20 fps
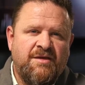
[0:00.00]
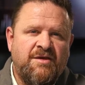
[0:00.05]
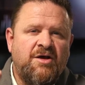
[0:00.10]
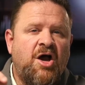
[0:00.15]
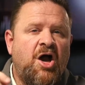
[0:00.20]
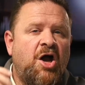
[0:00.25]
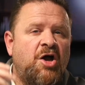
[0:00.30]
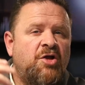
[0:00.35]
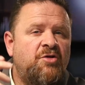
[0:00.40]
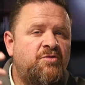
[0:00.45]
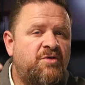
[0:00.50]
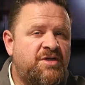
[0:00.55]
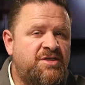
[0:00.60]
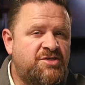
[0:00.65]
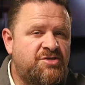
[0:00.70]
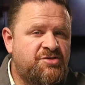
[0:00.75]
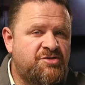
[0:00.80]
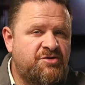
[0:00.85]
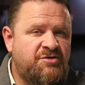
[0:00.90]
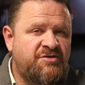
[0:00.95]

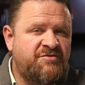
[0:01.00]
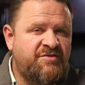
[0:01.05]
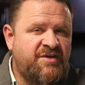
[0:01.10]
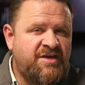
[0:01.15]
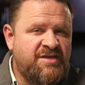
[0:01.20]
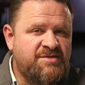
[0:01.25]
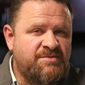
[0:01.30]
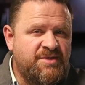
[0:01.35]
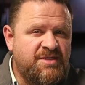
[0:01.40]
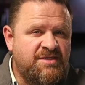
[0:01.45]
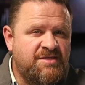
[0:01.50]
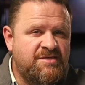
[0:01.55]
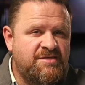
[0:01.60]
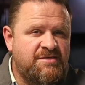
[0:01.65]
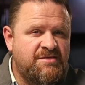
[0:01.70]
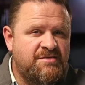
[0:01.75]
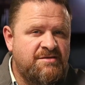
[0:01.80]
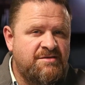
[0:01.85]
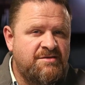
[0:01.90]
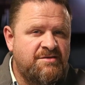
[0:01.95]
Unregistered
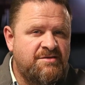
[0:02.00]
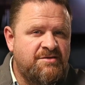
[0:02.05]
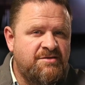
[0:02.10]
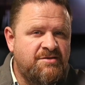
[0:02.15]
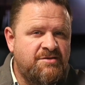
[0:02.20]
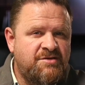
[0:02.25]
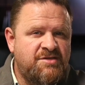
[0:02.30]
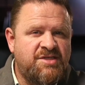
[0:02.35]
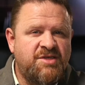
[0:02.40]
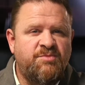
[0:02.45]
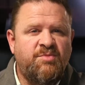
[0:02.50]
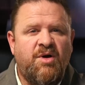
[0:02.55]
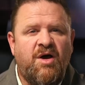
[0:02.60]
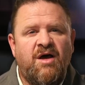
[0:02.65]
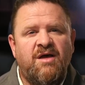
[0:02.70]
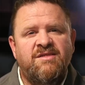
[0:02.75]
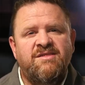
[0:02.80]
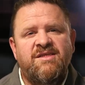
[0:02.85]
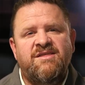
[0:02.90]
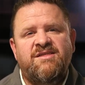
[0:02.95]
investments. You see,
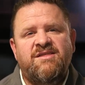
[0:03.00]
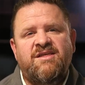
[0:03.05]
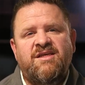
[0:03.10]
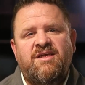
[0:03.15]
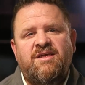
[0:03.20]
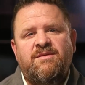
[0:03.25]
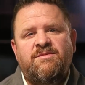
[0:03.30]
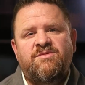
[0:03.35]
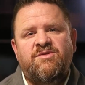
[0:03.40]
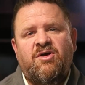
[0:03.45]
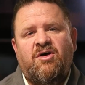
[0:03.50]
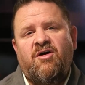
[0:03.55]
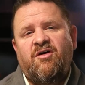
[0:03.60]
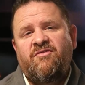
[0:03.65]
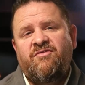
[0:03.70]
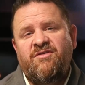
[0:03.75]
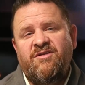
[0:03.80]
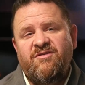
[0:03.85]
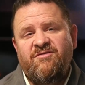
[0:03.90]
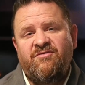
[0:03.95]
Ponzi schemes
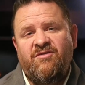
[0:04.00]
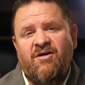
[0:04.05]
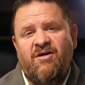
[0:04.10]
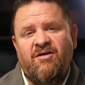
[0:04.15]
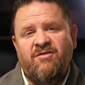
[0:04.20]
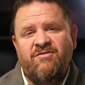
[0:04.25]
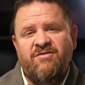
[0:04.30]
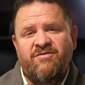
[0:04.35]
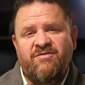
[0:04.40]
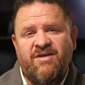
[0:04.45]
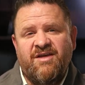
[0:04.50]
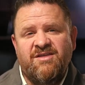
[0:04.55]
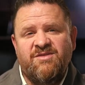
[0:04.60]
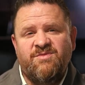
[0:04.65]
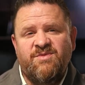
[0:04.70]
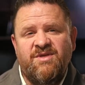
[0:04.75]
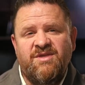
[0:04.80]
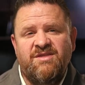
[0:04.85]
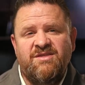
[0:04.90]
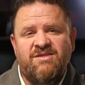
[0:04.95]
often involve
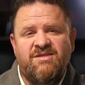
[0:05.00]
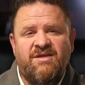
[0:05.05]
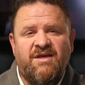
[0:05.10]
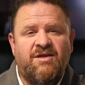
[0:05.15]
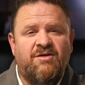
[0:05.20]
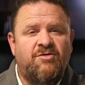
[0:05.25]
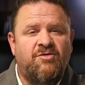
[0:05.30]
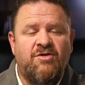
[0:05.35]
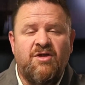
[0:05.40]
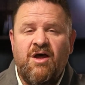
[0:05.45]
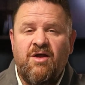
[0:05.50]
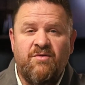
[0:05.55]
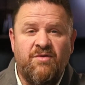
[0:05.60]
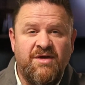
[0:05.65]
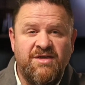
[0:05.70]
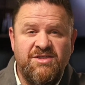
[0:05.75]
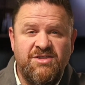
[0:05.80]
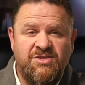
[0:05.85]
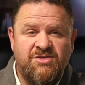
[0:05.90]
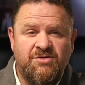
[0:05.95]
investments that are not
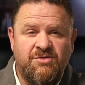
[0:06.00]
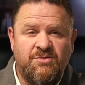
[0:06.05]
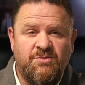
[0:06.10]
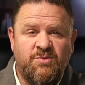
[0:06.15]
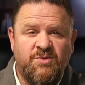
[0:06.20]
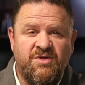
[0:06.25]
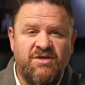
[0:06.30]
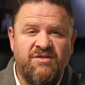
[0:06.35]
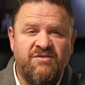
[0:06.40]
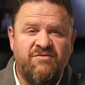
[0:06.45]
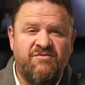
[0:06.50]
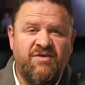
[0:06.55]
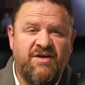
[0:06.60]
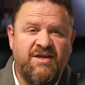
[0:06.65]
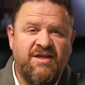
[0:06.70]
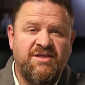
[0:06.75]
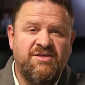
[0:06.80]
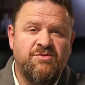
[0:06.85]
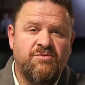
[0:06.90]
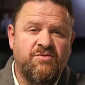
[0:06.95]
registered with
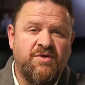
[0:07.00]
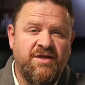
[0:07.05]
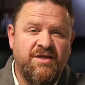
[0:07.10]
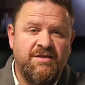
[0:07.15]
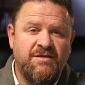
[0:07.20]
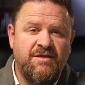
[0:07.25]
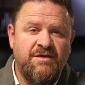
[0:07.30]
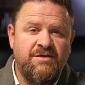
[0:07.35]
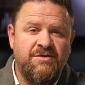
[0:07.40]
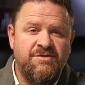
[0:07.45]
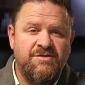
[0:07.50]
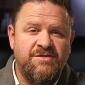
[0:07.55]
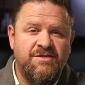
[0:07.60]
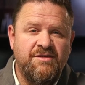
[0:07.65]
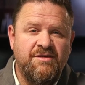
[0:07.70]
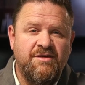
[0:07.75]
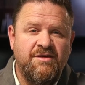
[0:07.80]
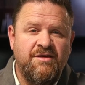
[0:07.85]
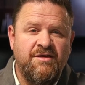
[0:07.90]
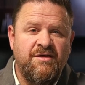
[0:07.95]
financial regulators,
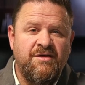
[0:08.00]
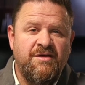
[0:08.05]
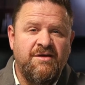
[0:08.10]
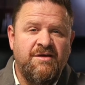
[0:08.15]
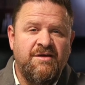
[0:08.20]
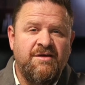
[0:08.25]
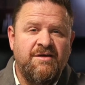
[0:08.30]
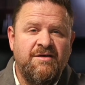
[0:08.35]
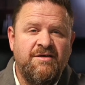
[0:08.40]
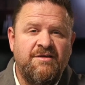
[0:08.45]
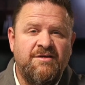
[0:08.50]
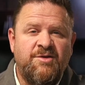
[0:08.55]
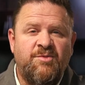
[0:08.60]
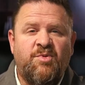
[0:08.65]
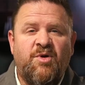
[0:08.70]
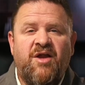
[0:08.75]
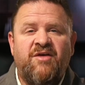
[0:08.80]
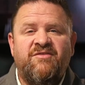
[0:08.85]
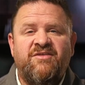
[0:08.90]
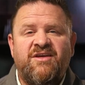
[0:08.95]

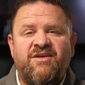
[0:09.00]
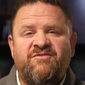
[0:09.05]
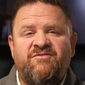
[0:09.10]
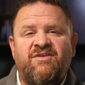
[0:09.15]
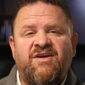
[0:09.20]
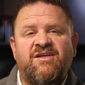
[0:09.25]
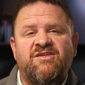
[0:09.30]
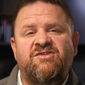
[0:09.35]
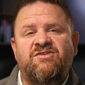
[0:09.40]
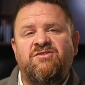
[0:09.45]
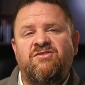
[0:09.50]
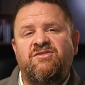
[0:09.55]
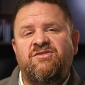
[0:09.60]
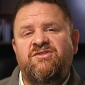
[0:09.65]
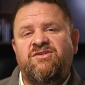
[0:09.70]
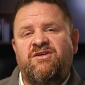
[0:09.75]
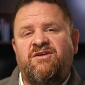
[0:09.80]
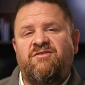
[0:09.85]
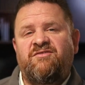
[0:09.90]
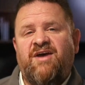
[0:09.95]
depriving
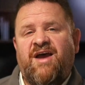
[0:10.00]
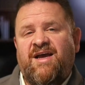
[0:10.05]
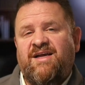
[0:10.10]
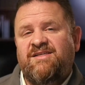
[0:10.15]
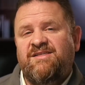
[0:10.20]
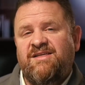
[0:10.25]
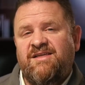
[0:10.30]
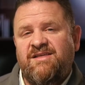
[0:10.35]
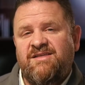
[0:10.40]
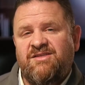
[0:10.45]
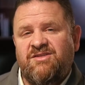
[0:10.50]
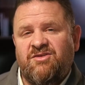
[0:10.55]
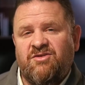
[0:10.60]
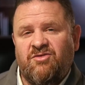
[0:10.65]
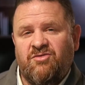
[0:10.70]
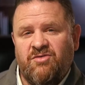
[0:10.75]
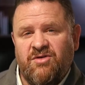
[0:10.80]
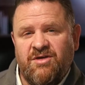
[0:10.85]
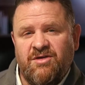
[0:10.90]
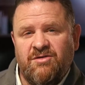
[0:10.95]
investors of access to
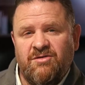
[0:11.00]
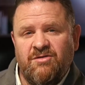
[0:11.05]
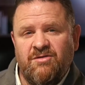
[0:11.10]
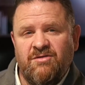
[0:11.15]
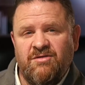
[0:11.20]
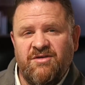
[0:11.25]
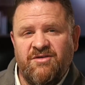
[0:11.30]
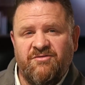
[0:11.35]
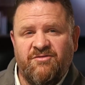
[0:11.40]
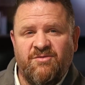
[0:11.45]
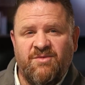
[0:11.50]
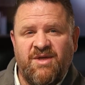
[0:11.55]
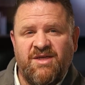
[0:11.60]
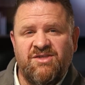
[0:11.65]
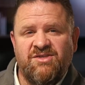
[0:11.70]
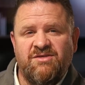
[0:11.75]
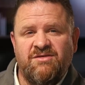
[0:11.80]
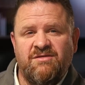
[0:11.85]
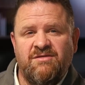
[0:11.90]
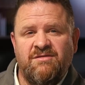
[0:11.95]
critical
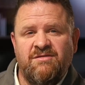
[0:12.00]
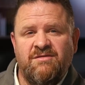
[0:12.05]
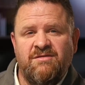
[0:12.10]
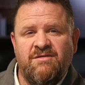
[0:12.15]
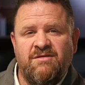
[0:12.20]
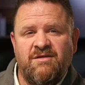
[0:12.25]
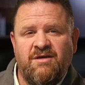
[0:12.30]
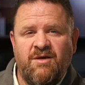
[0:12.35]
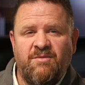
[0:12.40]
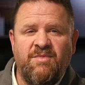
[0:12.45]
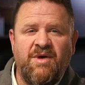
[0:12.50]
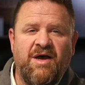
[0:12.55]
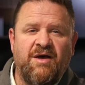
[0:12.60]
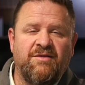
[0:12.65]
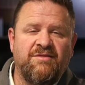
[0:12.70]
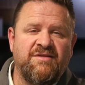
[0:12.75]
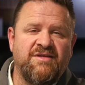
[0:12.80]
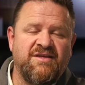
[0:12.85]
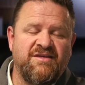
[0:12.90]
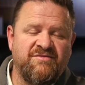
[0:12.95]
information
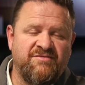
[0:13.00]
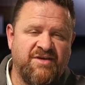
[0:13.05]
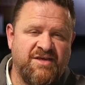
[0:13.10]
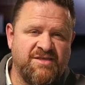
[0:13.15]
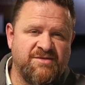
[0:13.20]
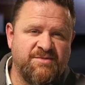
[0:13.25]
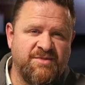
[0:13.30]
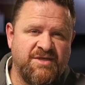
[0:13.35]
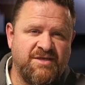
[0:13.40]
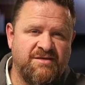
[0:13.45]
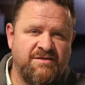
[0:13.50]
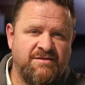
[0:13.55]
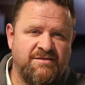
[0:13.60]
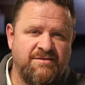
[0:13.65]
about the investment.